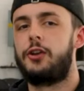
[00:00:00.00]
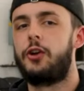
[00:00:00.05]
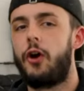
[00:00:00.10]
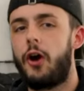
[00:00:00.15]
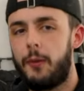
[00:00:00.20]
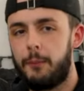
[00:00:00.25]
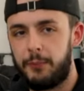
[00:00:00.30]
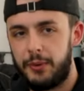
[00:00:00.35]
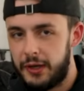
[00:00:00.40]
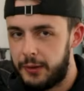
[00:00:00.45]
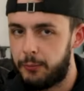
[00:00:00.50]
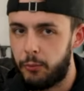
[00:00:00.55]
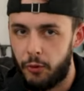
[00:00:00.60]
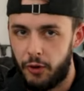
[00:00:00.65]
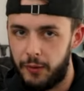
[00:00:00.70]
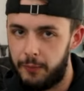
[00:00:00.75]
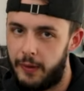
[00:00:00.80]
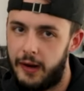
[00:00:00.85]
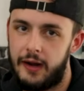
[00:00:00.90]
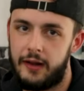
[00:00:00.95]
You're on big
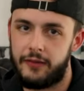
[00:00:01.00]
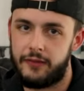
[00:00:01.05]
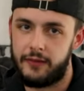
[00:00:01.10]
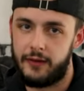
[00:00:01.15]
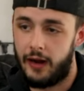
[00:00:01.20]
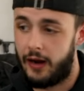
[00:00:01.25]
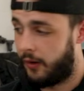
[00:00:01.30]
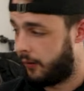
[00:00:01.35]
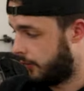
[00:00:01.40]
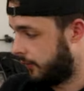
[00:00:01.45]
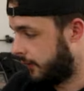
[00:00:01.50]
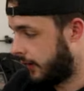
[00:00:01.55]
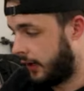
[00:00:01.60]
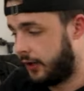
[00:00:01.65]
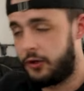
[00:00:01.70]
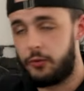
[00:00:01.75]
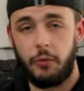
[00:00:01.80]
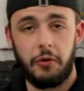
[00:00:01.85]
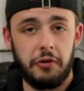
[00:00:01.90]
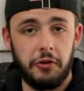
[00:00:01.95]
boy mods now. Now
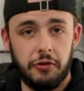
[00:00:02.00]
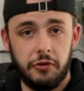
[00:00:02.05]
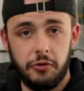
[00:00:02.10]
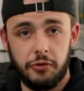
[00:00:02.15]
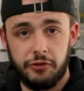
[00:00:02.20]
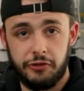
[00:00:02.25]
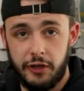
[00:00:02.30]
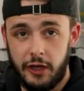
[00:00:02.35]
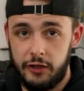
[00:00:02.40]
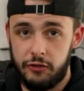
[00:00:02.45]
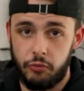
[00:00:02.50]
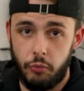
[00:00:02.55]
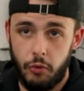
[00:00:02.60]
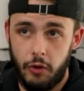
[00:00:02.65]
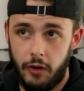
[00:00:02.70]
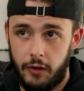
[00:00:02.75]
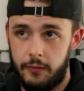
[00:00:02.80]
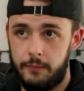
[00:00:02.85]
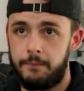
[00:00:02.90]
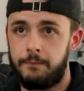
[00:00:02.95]
you wanna do a stage
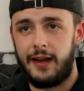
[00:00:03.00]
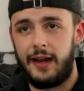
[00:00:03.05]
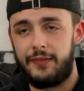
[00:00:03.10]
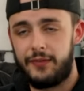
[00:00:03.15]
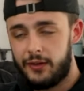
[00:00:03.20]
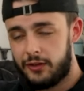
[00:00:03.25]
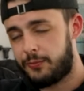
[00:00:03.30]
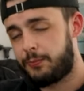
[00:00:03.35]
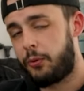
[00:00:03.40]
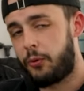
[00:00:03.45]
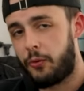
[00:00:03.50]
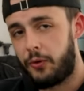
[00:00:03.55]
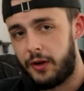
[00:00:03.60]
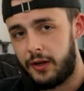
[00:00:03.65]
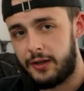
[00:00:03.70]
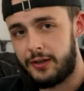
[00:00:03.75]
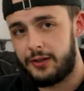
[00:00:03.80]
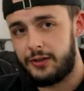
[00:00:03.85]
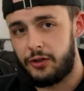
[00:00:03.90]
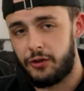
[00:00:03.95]
1. At this
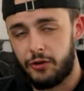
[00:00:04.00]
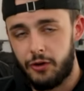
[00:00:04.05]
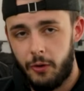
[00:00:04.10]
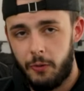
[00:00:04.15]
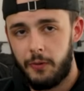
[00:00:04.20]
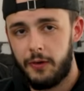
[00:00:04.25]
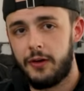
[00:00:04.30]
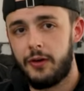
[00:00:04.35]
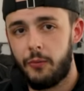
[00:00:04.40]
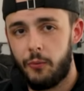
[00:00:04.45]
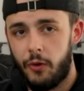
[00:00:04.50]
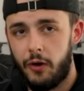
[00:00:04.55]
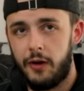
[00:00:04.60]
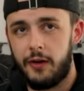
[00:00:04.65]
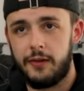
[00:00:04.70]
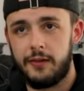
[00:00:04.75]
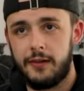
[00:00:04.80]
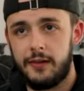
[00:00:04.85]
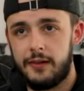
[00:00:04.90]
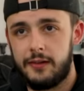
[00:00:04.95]
point, you're going to
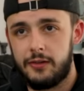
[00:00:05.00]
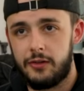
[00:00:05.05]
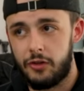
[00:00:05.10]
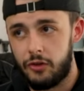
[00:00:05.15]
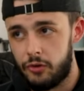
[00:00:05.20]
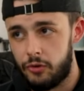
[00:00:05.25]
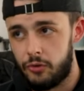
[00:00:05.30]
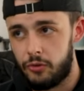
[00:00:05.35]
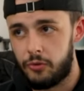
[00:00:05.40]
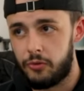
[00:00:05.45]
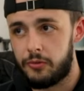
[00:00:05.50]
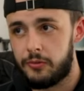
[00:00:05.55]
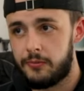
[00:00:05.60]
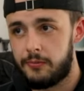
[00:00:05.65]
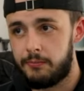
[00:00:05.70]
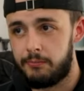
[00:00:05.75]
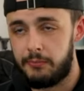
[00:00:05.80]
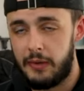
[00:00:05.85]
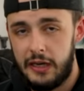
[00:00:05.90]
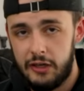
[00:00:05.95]
want to
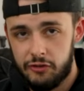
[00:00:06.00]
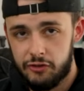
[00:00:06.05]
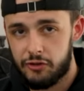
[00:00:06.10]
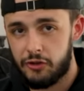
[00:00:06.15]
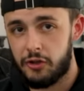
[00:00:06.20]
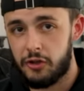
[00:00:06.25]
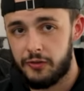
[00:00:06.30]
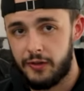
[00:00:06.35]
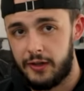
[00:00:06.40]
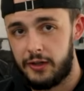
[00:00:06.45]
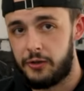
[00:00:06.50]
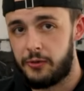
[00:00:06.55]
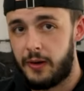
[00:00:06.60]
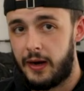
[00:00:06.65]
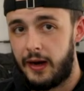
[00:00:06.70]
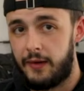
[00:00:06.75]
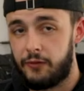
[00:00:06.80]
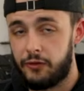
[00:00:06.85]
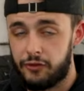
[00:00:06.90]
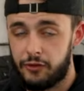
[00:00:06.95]
make sure that you
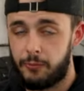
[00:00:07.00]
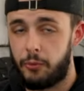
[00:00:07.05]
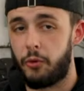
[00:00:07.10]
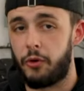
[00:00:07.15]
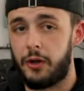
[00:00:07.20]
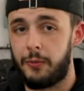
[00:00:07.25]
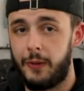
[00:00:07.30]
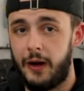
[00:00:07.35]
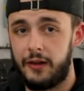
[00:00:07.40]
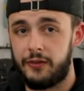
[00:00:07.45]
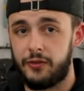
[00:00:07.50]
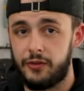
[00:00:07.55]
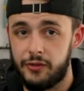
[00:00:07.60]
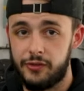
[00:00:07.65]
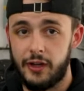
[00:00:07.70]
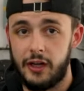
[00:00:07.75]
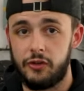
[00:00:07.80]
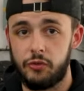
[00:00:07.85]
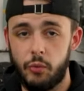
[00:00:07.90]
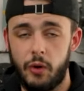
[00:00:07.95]
have the supporting mods for
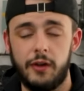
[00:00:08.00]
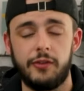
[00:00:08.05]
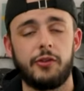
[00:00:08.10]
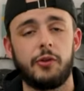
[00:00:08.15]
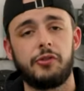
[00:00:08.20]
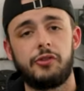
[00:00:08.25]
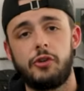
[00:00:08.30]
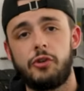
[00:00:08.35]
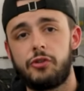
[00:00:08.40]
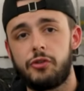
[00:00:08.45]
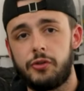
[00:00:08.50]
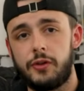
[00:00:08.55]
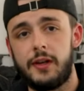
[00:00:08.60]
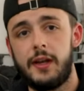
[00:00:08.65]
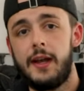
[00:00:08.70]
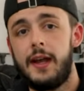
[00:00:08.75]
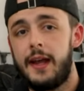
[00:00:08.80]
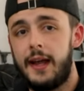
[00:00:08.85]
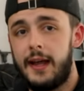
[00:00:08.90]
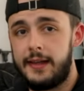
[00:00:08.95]
stage 1. So it's usually
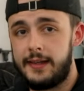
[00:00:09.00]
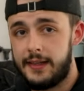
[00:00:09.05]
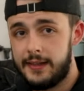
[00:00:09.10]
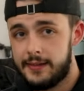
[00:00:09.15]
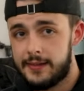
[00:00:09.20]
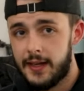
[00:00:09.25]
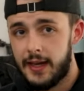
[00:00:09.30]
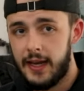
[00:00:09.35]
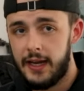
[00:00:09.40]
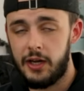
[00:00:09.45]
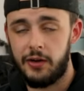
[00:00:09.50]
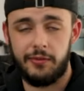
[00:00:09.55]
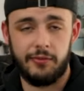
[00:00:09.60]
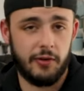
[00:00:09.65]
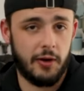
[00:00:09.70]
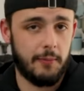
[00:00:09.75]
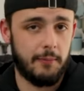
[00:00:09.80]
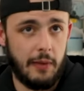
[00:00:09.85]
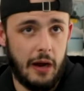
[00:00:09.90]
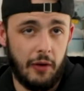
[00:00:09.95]
an intake, a
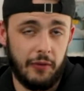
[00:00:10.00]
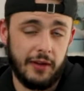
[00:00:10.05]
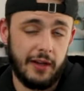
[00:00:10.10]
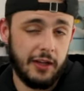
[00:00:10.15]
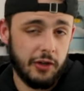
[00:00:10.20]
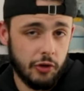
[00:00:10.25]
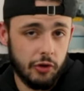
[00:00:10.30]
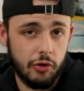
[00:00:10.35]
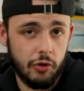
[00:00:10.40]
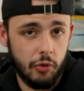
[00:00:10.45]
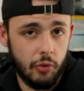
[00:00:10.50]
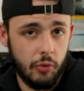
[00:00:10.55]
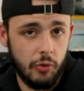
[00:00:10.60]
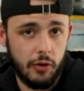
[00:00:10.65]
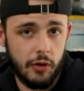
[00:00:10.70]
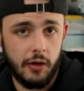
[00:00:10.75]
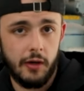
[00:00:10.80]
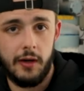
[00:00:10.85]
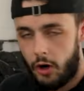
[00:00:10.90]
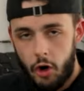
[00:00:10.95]
front mount
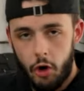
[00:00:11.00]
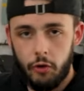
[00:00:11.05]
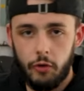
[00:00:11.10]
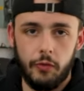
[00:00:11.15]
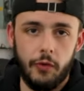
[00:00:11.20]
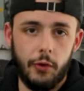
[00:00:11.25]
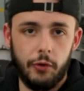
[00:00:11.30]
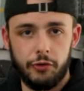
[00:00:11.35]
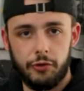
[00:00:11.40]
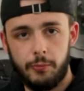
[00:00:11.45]
intercooler, all the little